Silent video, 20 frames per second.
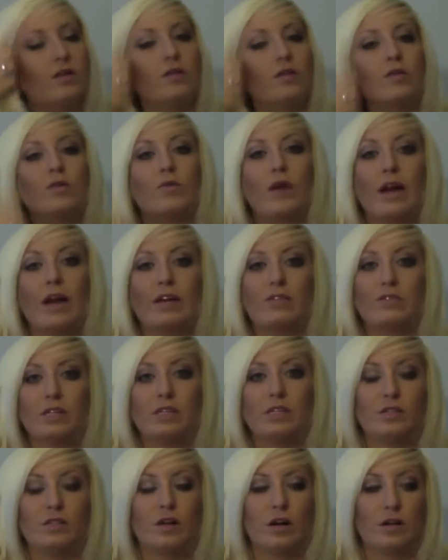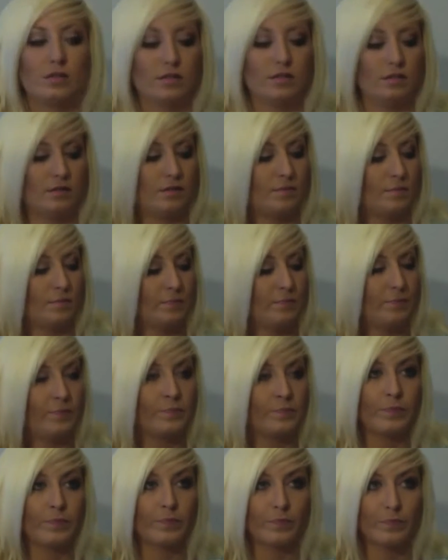gradually starts
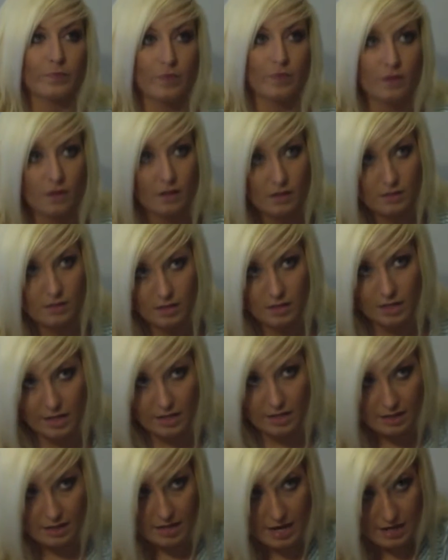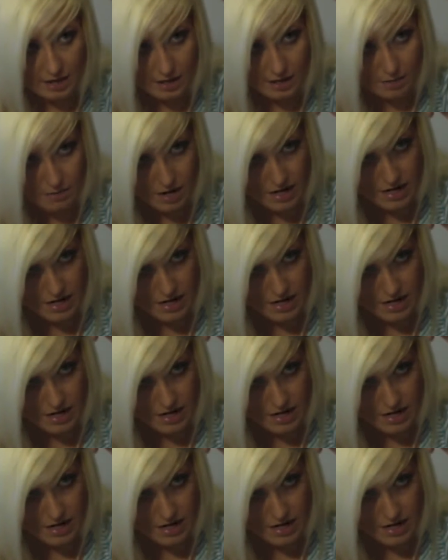to lay like that, like mine